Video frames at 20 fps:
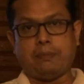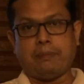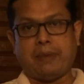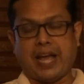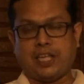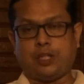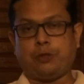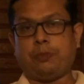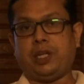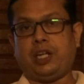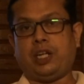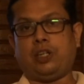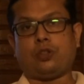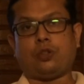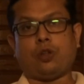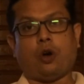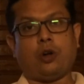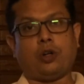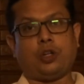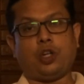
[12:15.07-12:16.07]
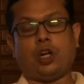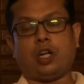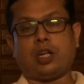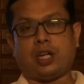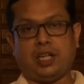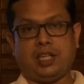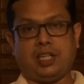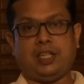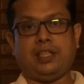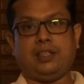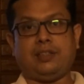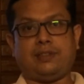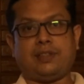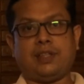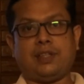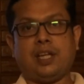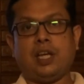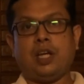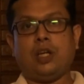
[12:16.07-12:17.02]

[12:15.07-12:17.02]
batchmates or your colleagues